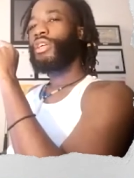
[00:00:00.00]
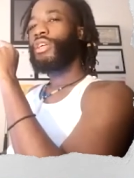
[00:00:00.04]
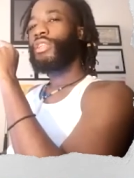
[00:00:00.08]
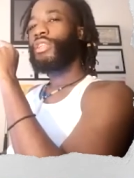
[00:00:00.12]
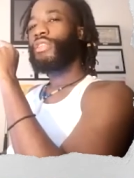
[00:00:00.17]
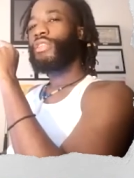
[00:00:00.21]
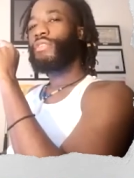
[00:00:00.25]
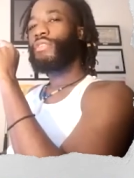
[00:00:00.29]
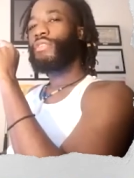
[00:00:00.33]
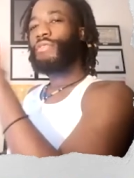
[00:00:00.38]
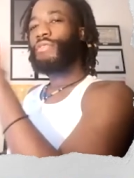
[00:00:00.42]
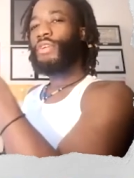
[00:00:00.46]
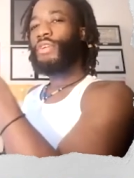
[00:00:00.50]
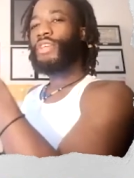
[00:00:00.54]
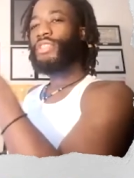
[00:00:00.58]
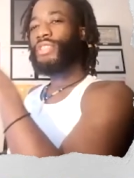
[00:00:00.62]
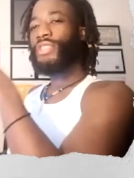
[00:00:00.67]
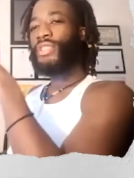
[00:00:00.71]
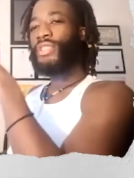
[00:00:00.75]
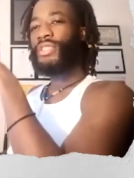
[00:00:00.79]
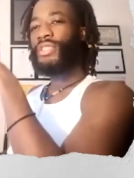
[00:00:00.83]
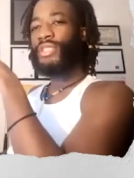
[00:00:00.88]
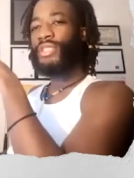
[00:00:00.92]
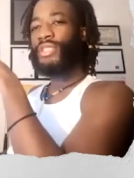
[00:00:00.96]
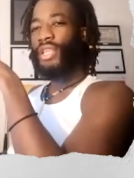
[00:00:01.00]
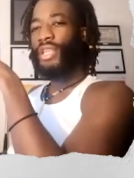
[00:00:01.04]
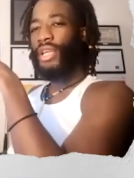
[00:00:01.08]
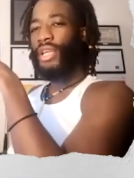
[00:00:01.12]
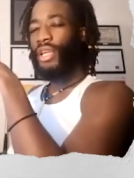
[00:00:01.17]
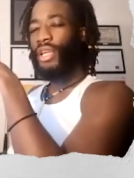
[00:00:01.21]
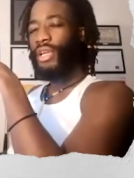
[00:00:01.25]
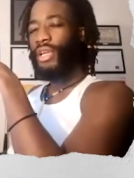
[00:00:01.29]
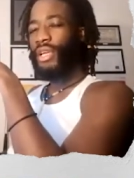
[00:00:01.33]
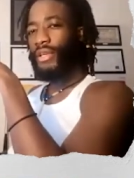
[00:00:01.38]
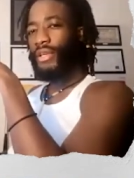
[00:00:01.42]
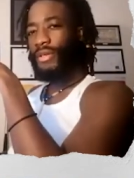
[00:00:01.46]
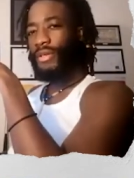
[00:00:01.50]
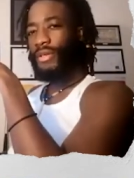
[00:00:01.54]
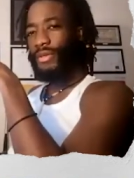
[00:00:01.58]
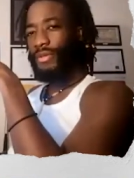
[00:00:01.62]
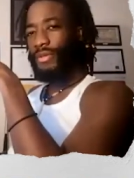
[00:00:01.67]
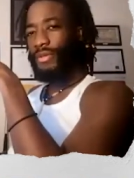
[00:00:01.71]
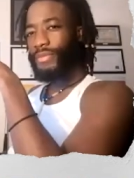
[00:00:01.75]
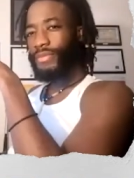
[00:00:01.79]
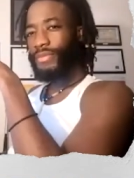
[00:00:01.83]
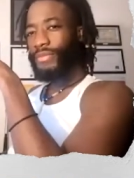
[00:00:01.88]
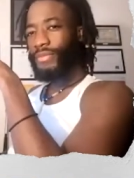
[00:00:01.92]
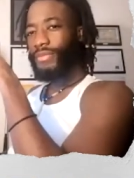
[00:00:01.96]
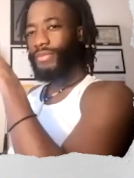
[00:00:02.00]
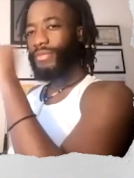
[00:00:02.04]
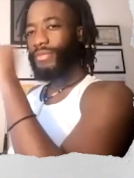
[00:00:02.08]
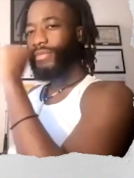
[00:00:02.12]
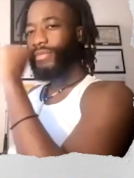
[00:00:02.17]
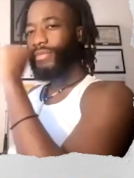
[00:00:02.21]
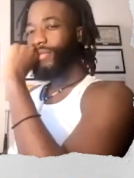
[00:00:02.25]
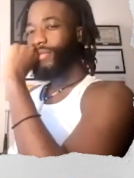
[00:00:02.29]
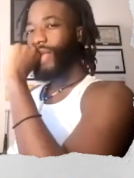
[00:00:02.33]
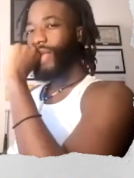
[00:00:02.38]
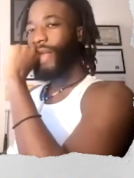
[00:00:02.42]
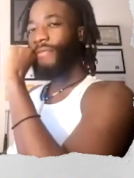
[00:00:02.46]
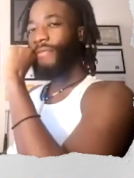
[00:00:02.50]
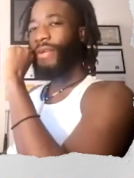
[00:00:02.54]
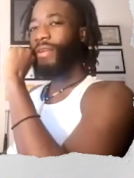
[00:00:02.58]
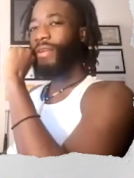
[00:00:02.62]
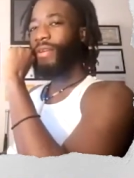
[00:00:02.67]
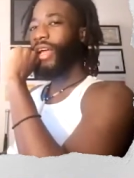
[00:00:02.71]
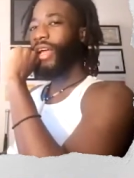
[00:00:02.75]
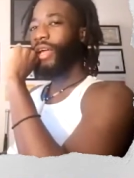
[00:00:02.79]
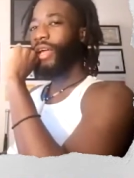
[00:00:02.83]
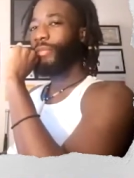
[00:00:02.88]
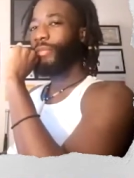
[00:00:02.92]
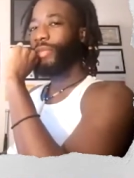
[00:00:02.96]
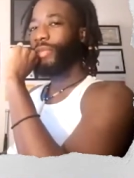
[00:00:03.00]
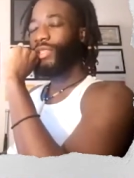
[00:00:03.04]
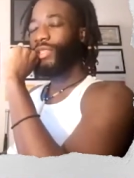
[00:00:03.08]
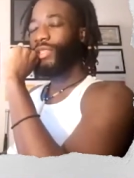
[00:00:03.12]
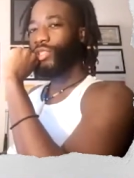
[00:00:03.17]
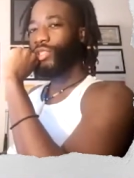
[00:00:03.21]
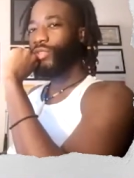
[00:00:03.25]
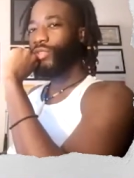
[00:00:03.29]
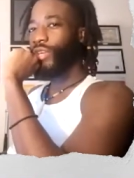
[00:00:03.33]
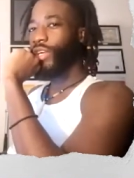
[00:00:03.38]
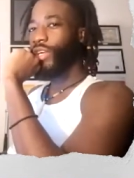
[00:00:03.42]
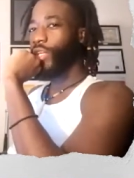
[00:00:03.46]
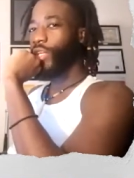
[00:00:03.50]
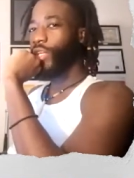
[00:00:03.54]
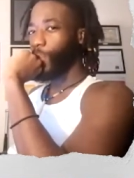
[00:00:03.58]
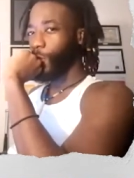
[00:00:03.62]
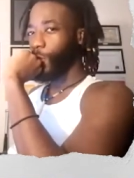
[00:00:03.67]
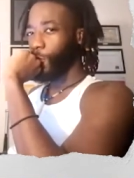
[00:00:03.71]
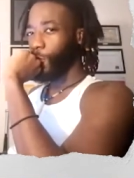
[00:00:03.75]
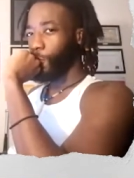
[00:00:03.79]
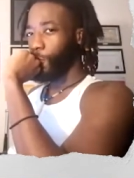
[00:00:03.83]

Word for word: the Verzuz thing? I found that a bit strange.